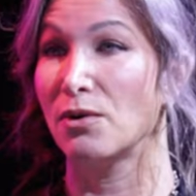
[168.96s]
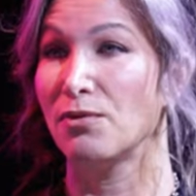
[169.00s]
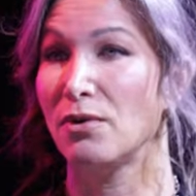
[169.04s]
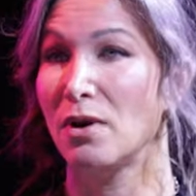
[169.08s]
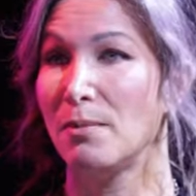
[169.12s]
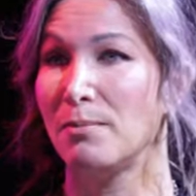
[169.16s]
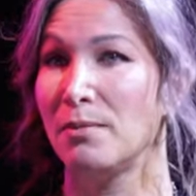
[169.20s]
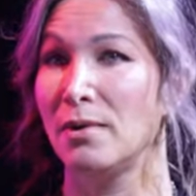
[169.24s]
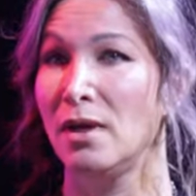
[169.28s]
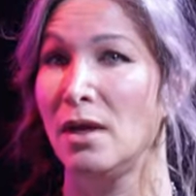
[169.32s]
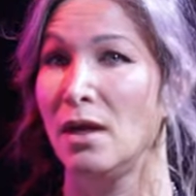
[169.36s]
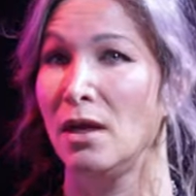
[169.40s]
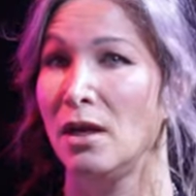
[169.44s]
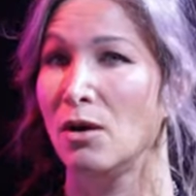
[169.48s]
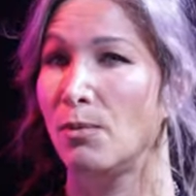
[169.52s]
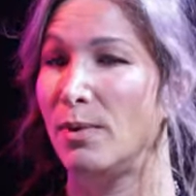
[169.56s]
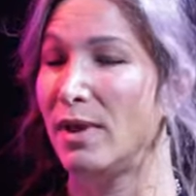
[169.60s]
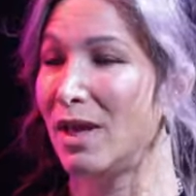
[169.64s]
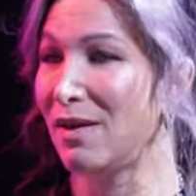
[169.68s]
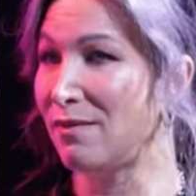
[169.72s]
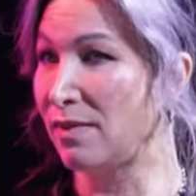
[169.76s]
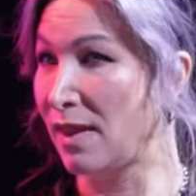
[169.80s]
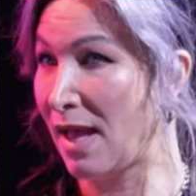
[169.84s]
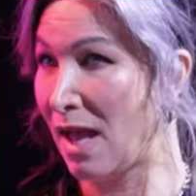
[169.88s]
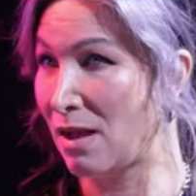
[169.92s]
from. We
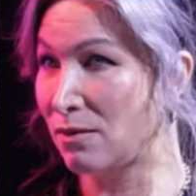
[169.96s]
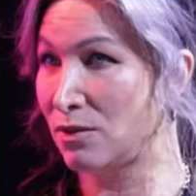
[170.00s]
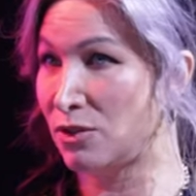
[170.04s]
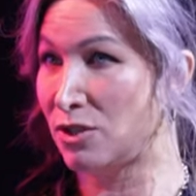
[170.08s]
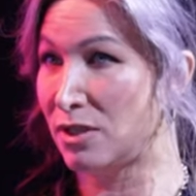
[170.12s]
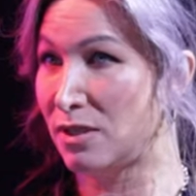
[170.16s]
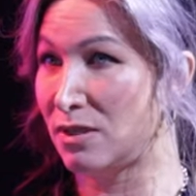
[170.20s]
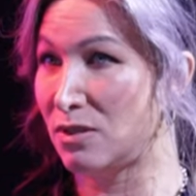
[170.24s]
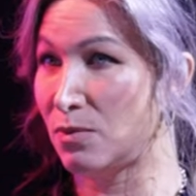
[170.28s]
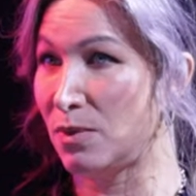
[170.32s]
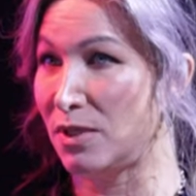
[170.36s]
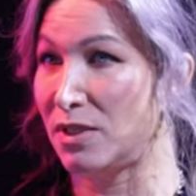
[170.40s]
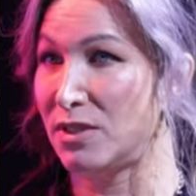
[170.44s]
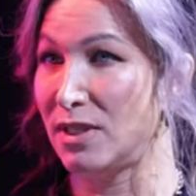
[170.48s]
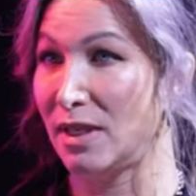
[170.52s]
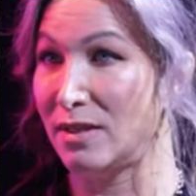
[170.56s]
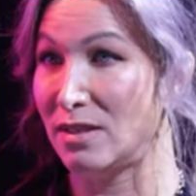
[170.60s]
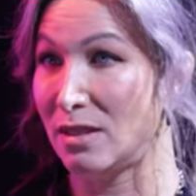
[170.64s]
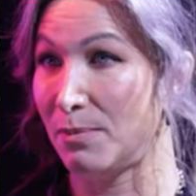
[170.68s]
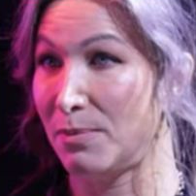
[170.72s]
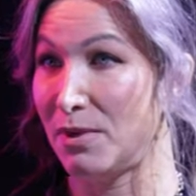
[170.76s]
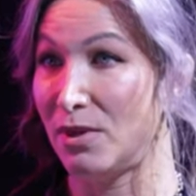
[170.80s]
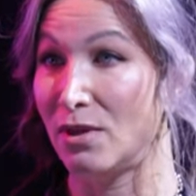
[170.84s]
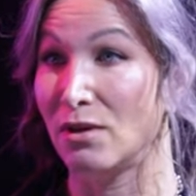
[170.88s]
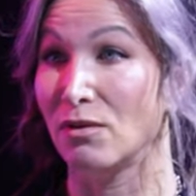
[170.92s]
have lounges, which sets
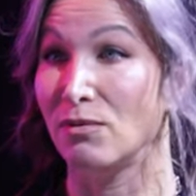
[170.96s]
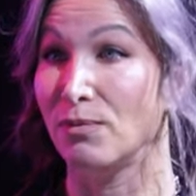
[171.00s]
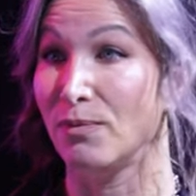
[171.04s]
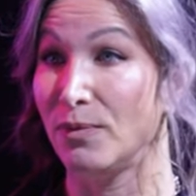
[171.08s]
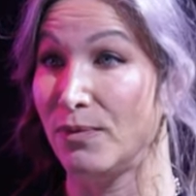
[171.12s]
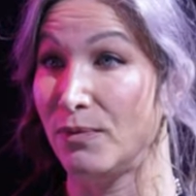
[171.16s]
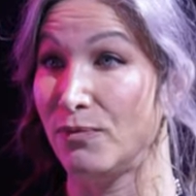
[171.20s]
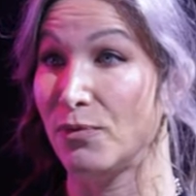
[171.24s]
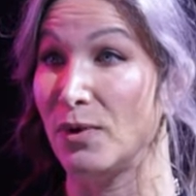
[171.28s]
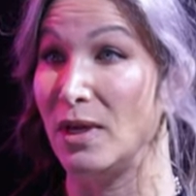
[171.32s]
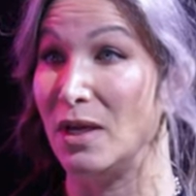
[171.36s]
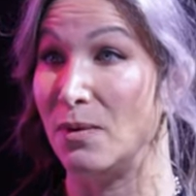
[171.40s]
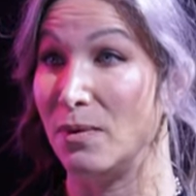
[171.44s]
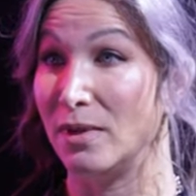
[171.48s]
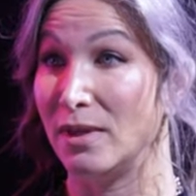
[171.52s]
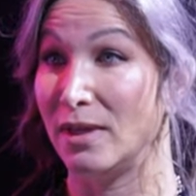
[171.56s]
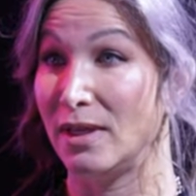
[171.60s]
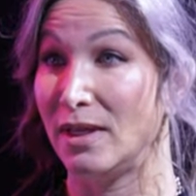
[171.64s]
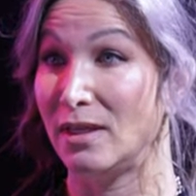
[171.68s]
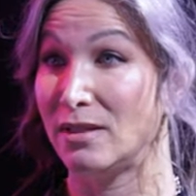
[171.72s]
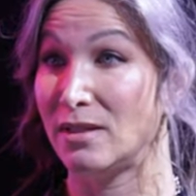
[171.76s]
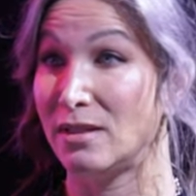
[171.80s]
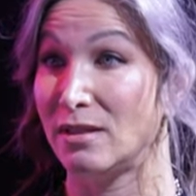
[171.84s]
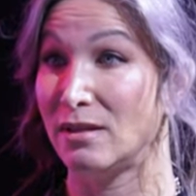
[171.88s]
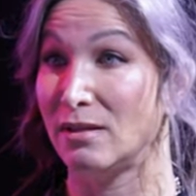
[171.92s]
up in there
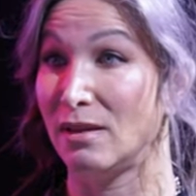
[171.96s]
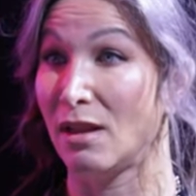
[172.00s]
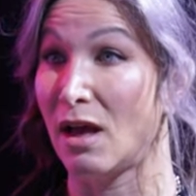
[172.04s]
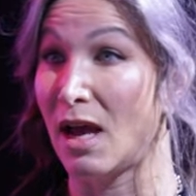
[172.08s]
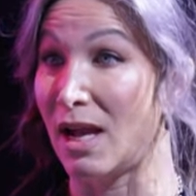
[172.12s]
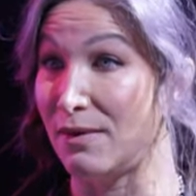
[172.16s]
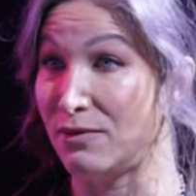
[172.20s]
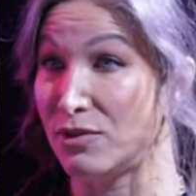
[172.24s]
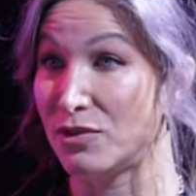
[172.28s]
frequently to live